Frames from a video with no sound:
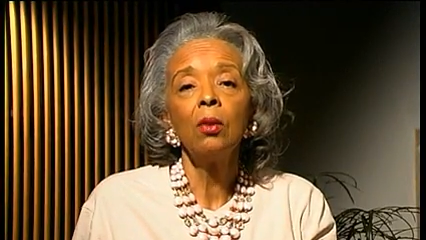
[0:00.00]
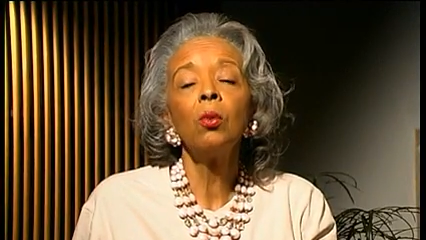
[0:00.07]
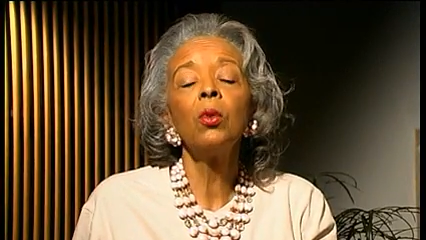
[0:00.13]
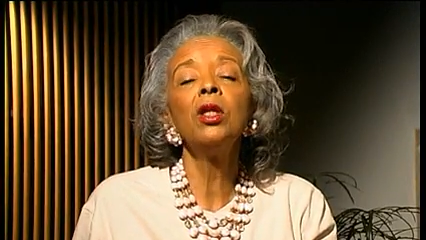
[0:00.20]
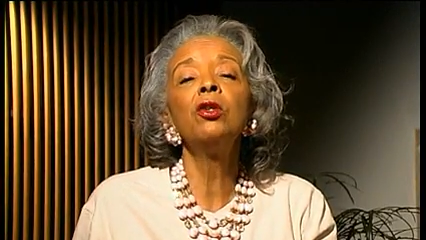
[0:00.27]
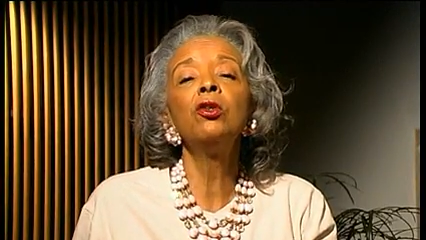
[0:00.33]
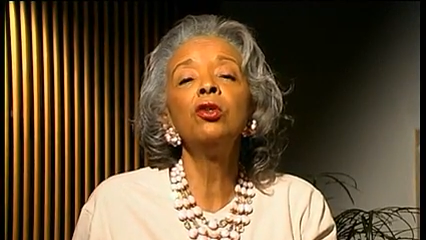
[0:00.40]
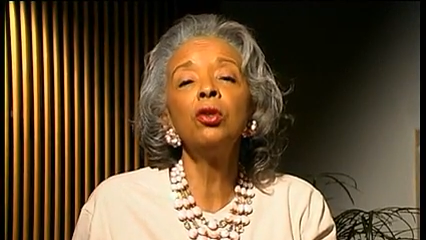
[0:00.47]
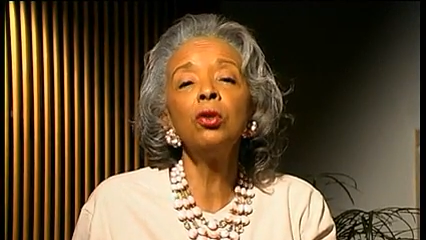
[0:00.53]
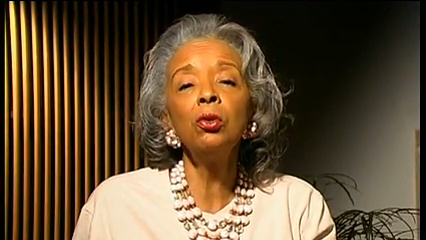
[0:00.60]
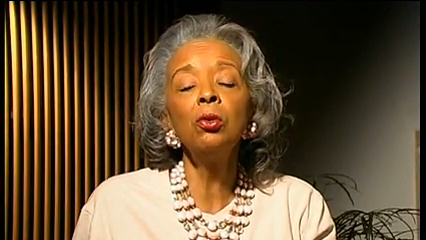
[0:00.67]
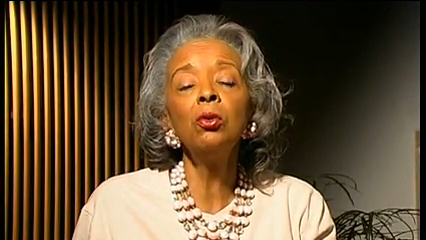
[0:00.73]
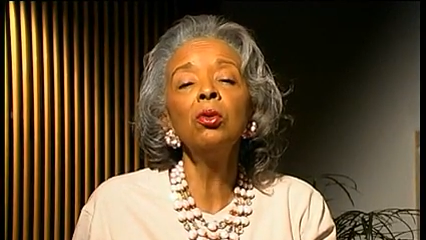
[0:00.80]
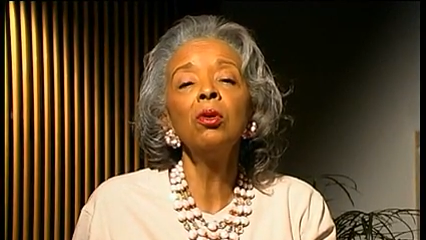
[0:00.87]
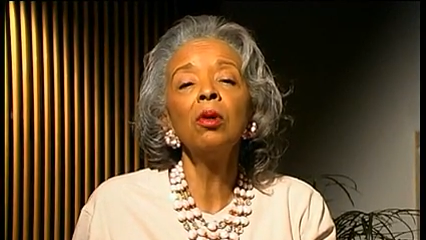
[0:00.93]
We
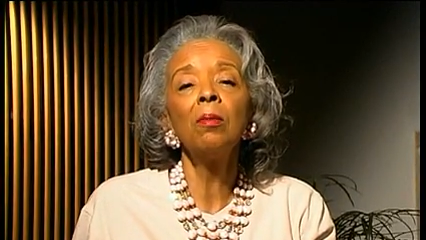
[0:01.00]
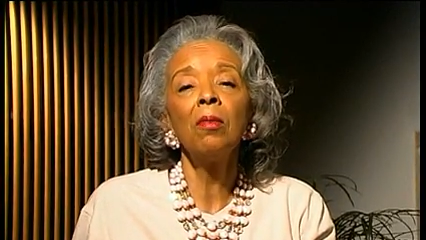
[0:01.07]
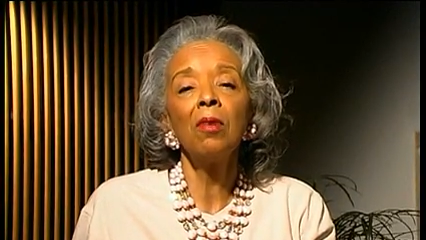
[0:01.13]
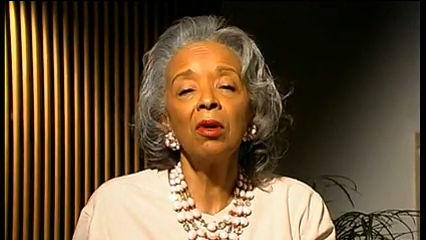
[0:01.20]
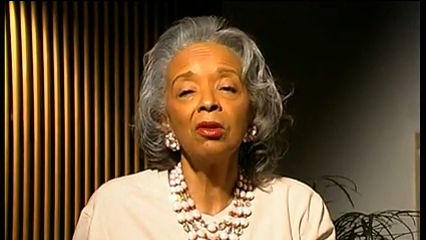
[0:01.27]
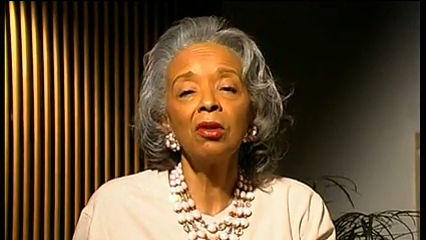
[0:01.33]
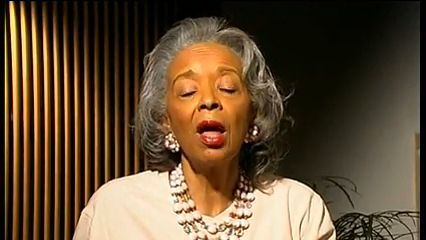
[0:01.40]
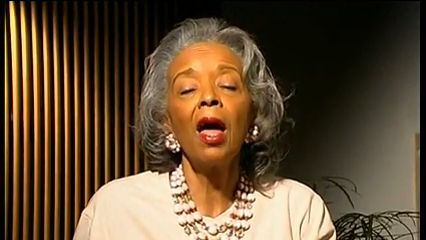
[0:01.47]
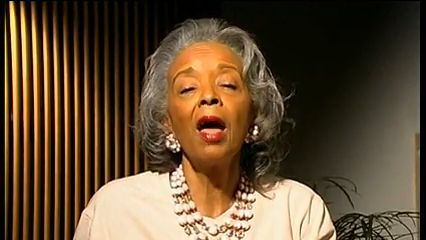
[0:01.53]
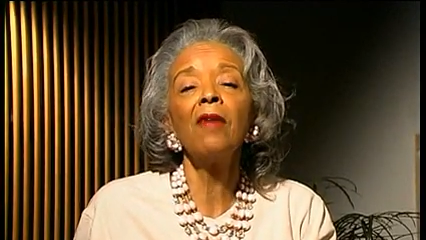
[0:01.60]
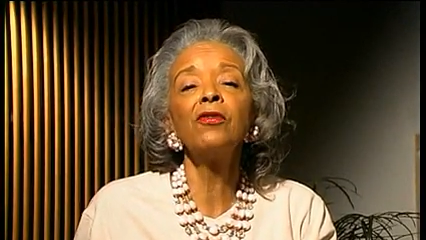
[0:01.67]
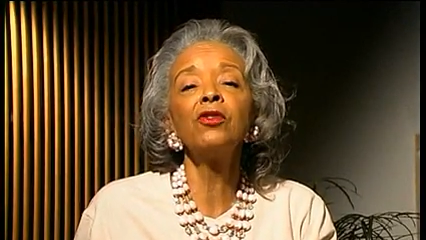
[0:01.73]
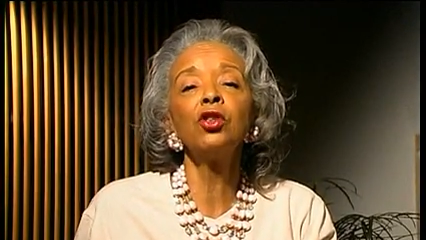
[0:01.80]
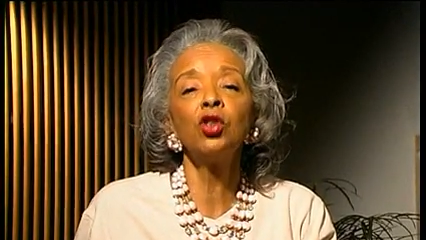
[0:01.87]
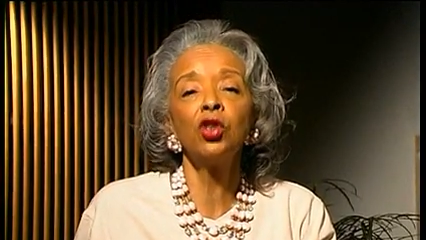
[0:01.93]
do
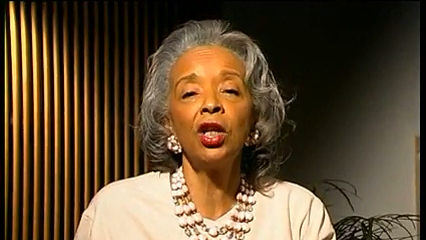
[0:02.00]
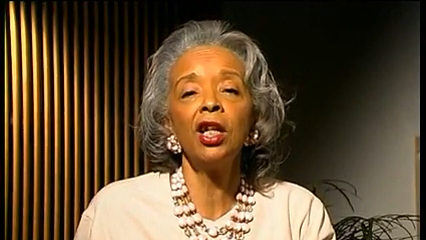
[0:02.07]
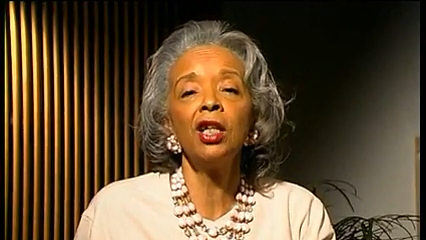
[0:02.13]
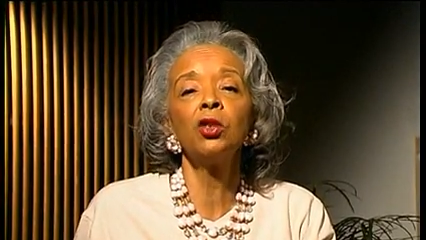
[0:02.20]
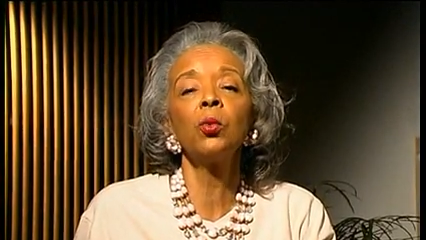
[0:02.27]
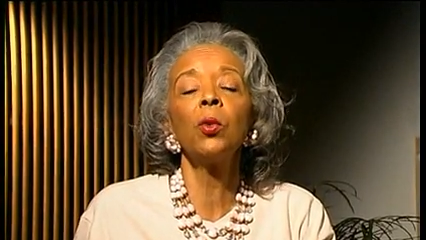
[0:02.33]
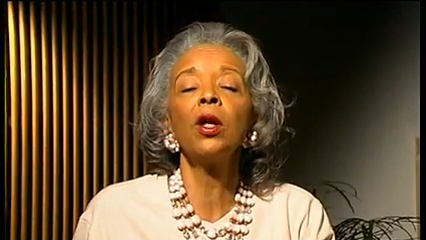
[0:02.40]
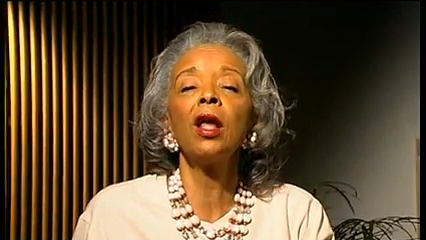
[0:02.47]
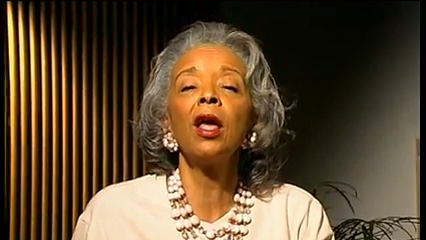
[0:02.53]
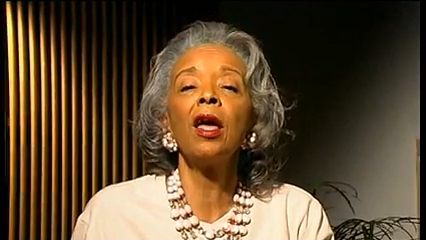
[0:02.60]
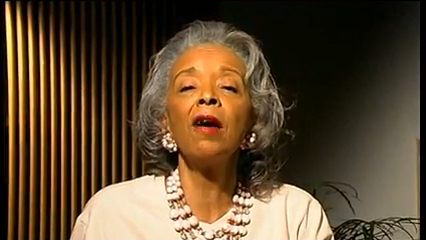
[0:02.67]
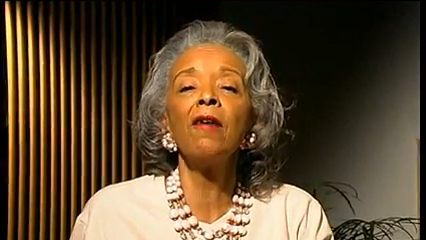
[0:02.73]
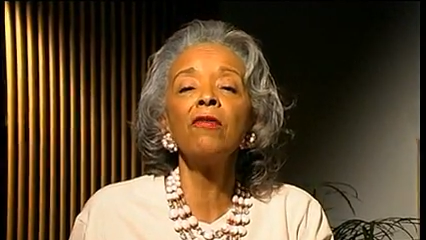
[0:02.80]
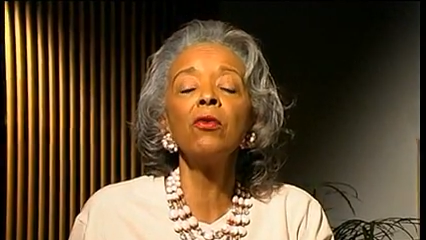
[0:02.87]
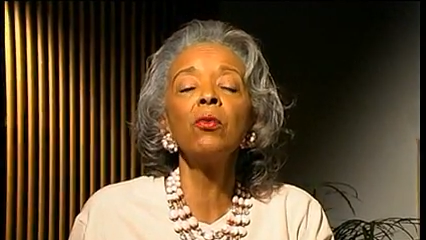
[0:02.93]
have to change
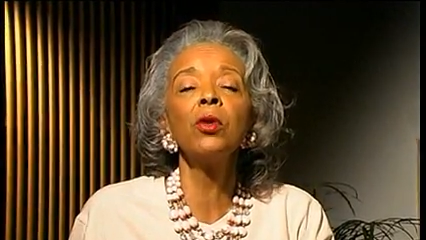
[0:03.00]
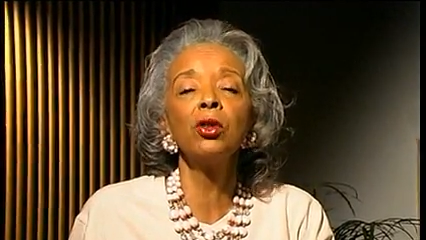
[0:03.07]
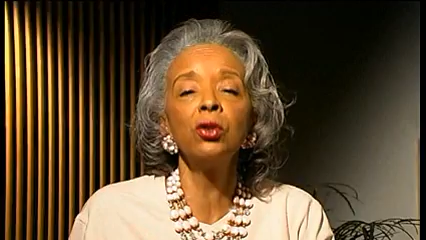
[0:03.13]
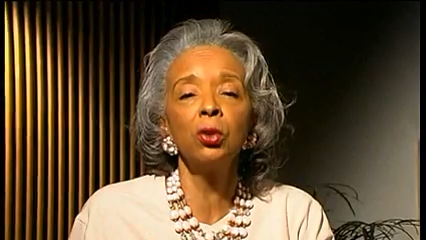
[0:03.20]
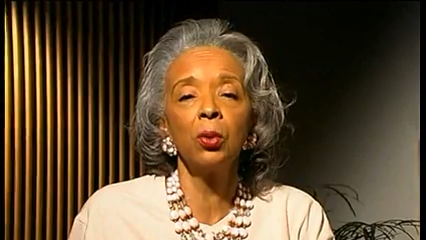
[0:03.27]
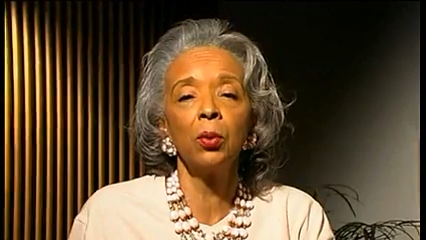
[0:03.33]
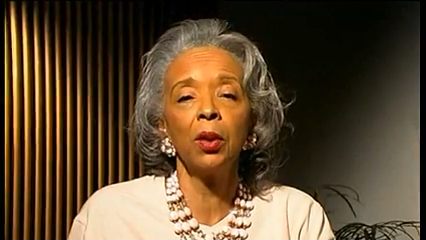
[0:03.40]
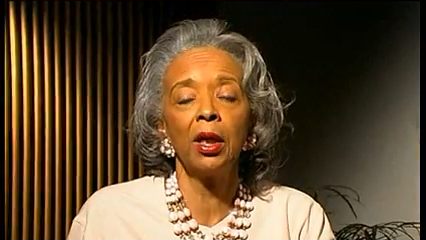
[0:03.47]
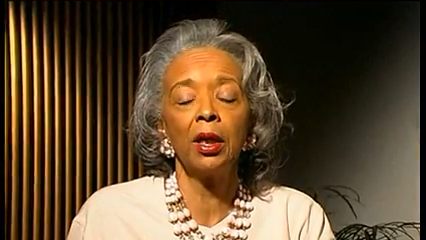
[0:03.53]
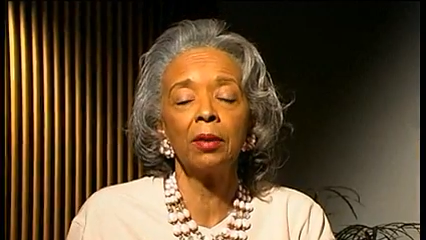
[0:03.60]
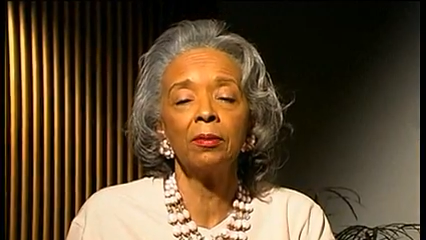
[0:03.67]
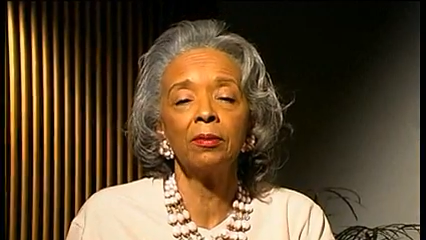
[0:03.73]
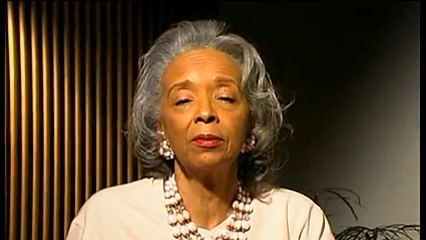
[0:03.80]
whatever we're doing.